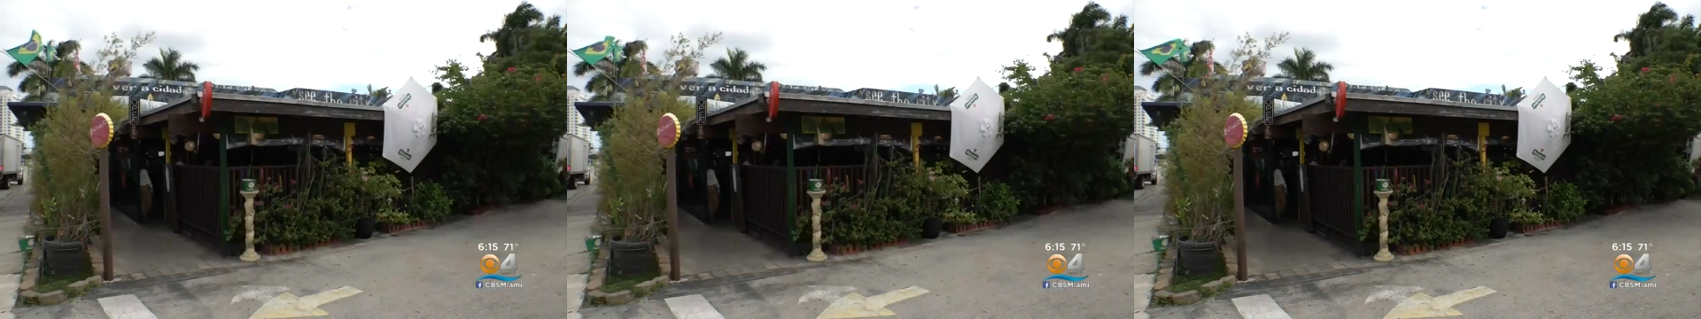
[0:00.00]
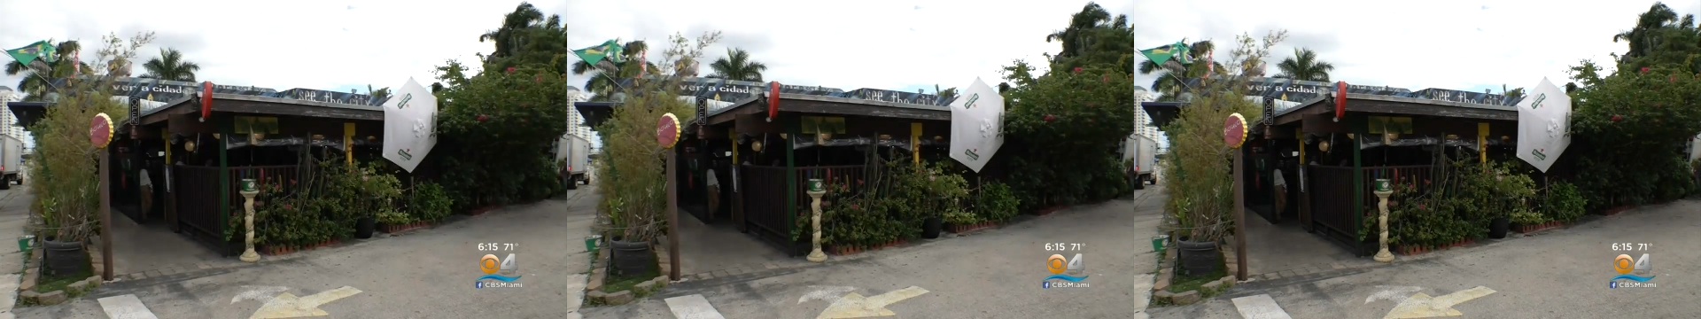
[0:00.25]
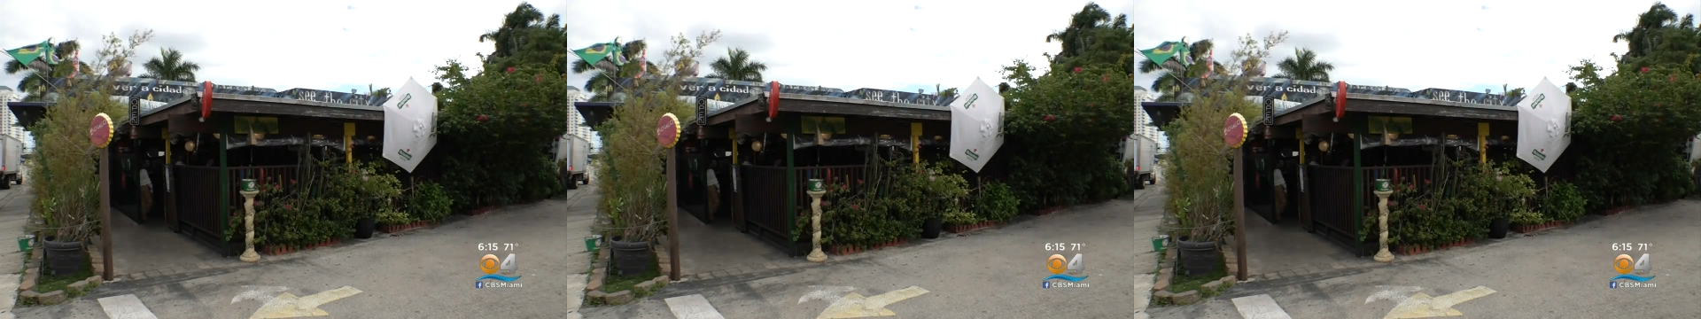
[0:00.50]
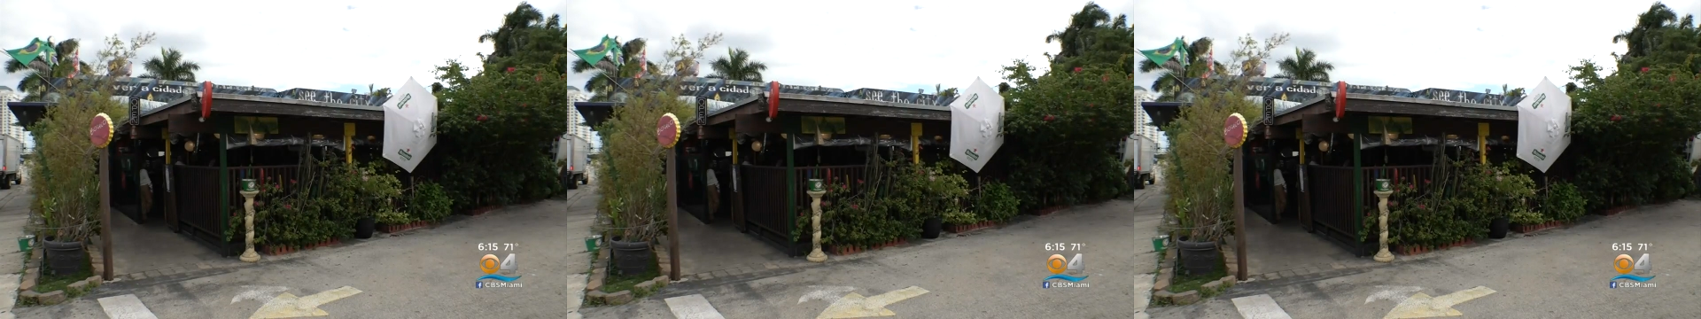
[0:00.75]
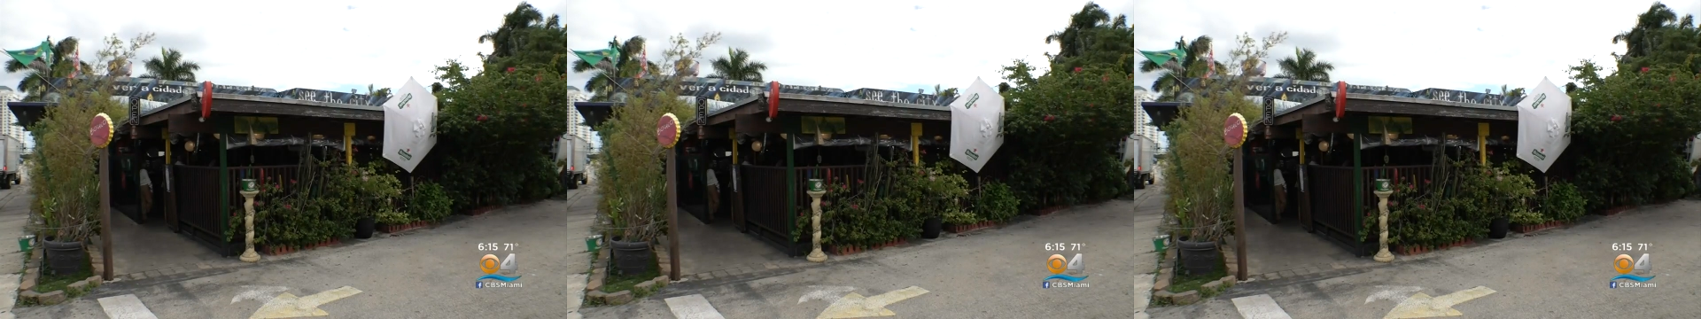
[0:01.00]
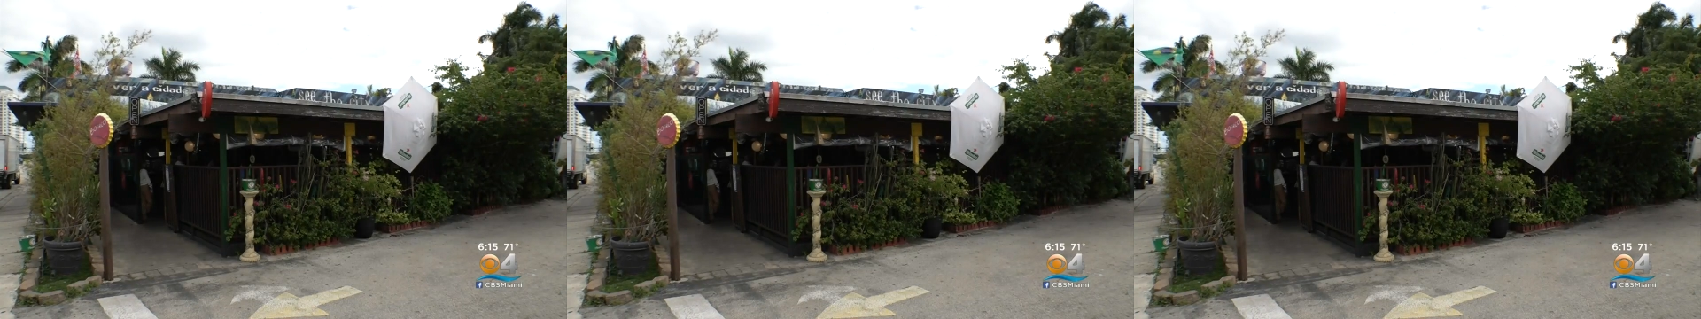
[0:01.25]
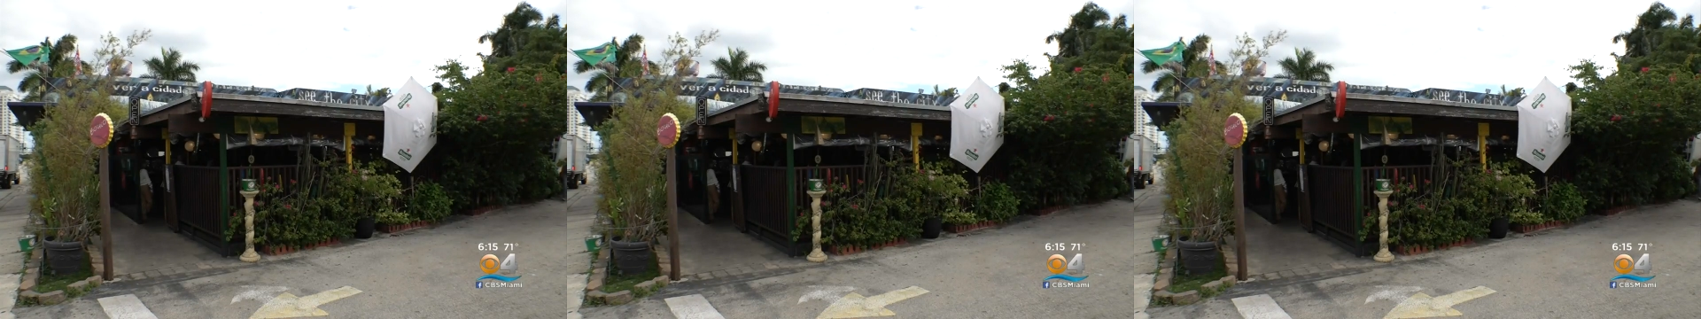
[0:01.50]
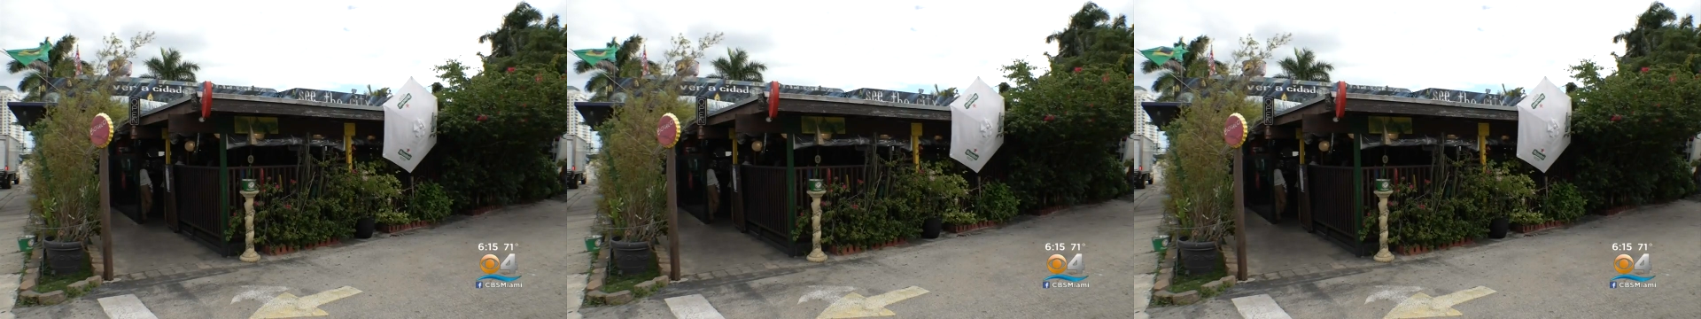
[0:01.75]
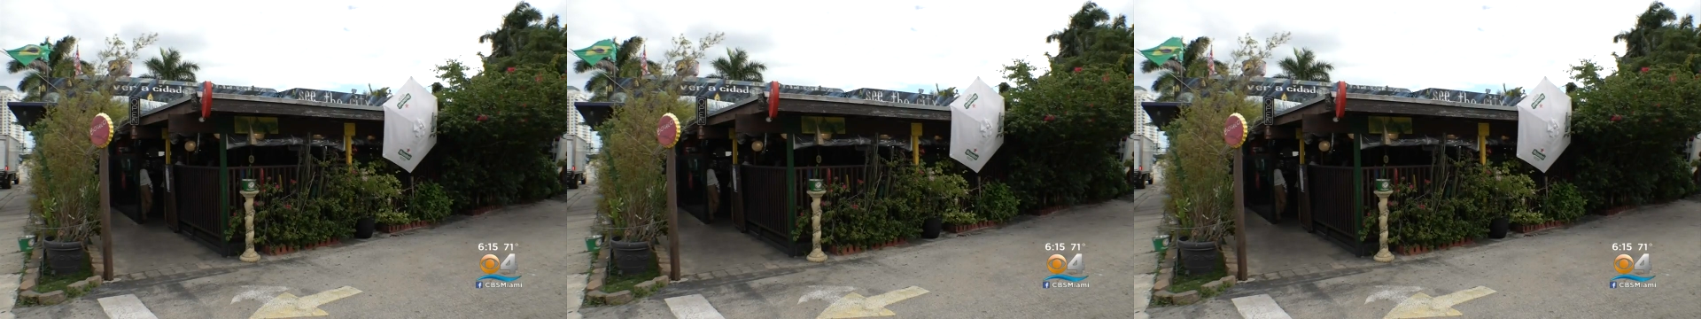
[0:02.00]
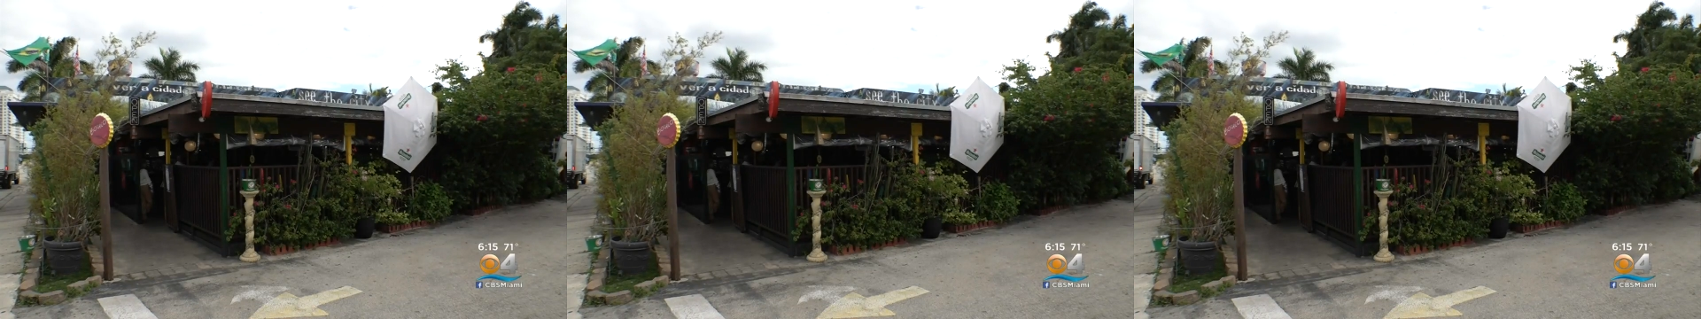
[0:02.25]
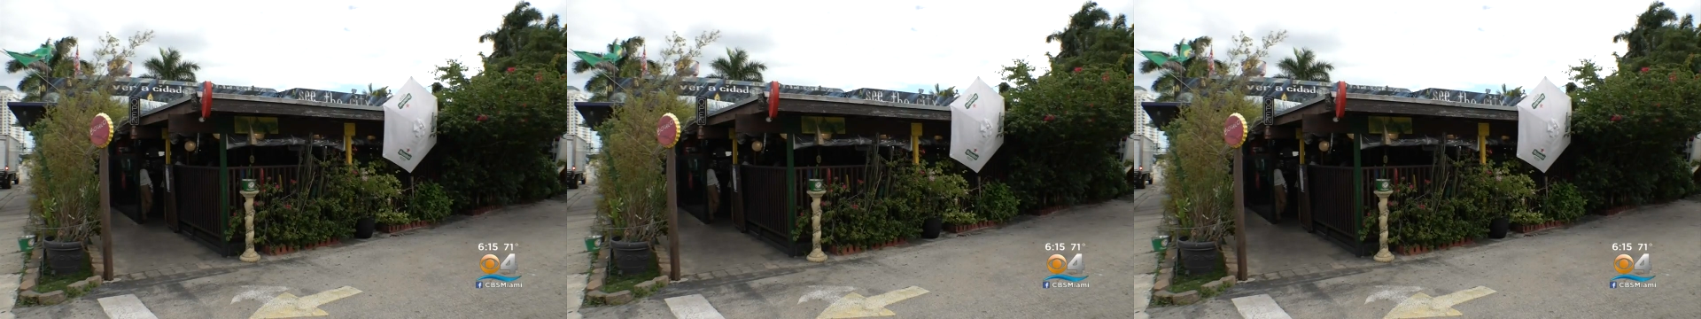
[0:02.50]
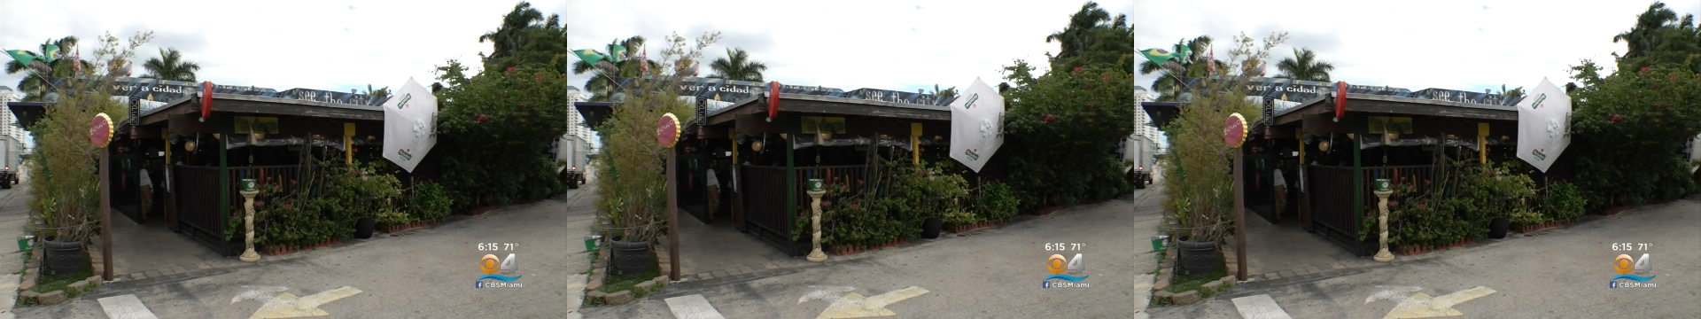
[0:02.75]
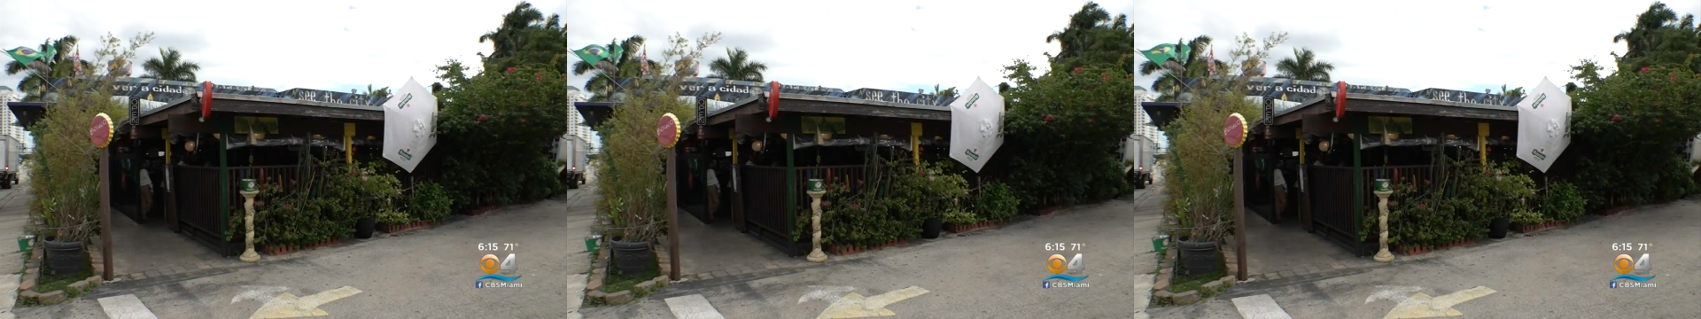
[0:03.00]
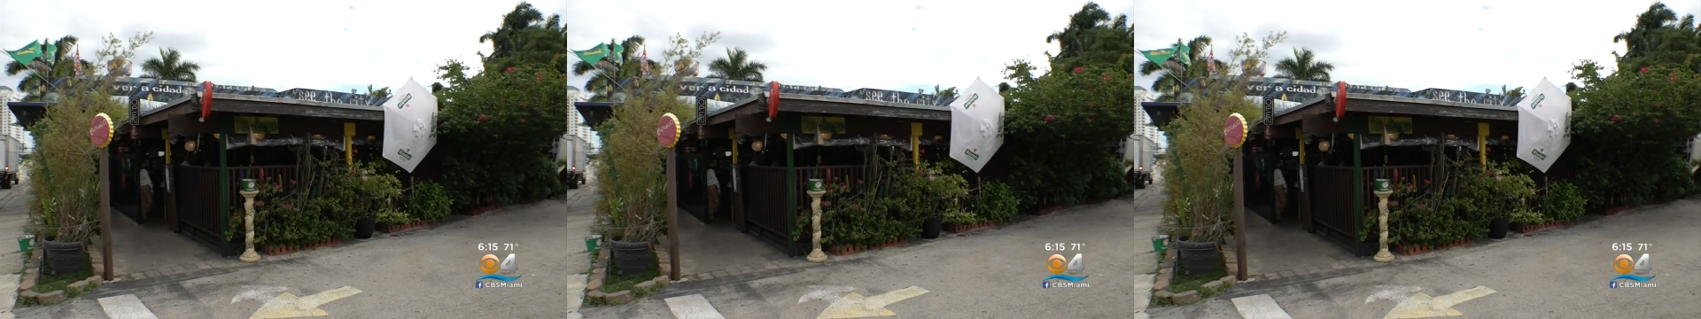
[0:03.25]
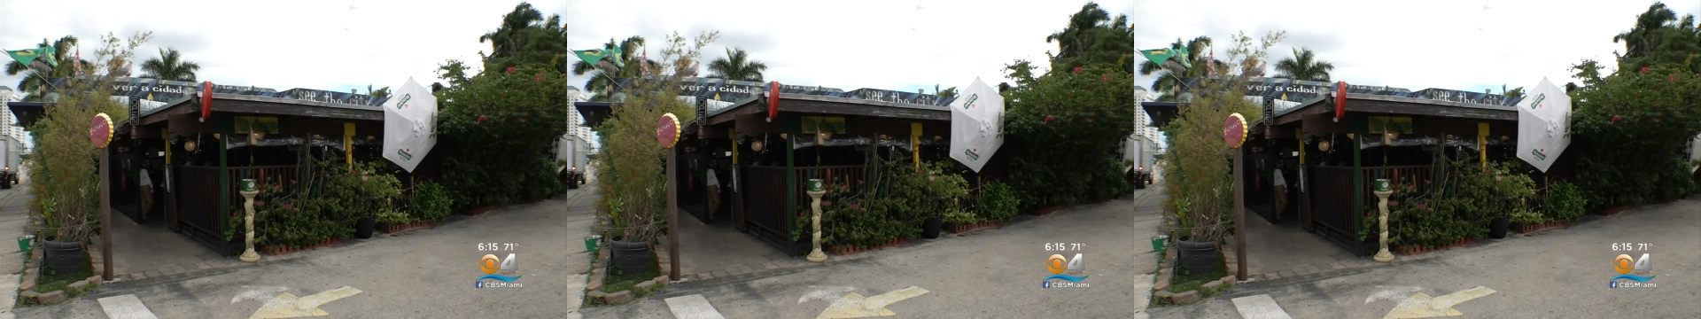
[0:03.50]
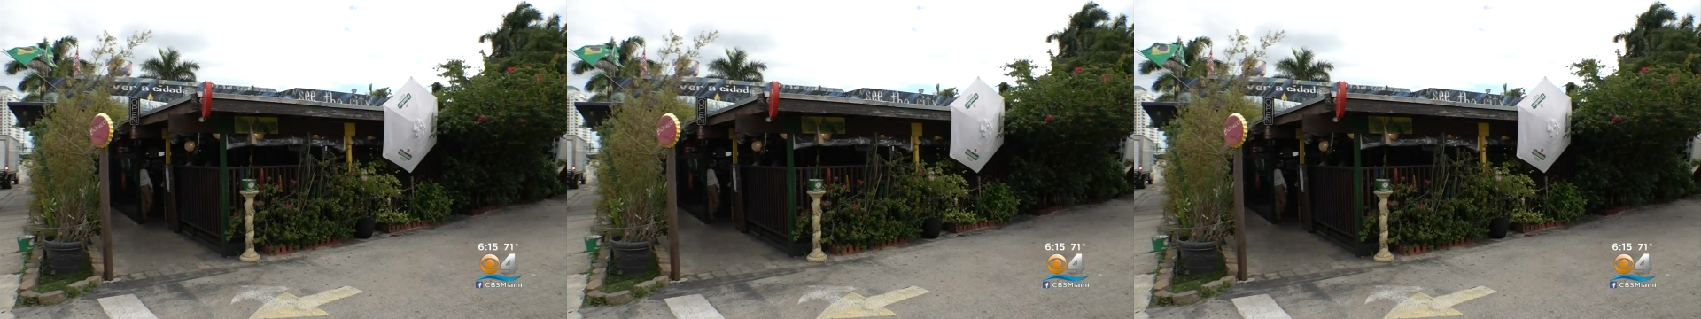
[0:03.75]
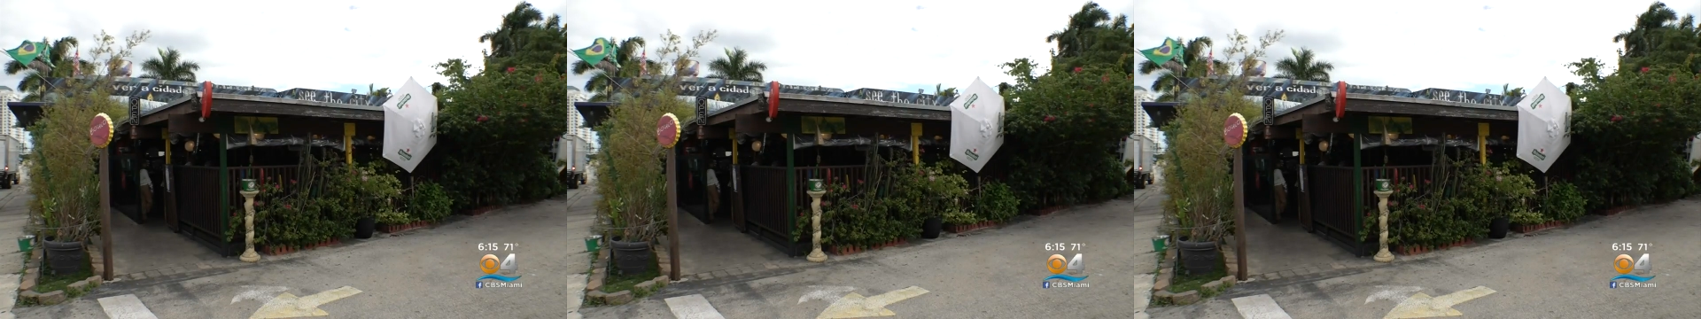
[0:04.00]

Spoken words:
No face is visible, so there are no lips to read.